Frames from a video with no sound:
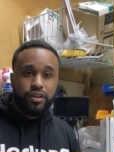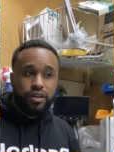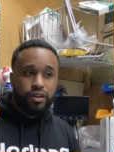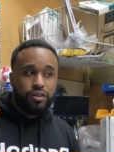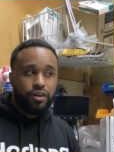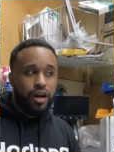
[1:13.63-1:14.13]

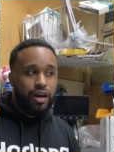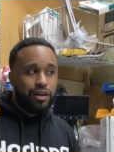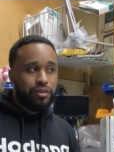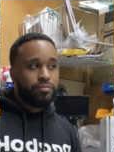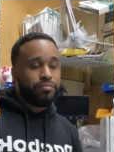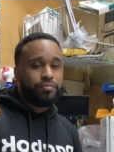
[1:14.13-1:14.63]

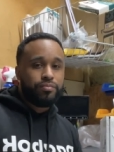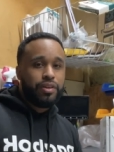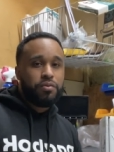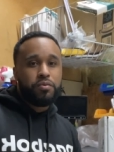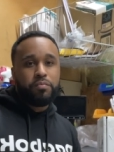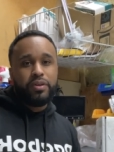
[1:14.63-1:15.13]

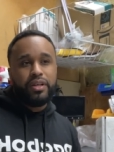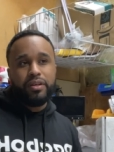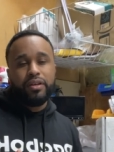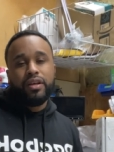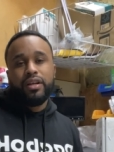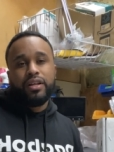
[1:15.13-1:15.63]
it would be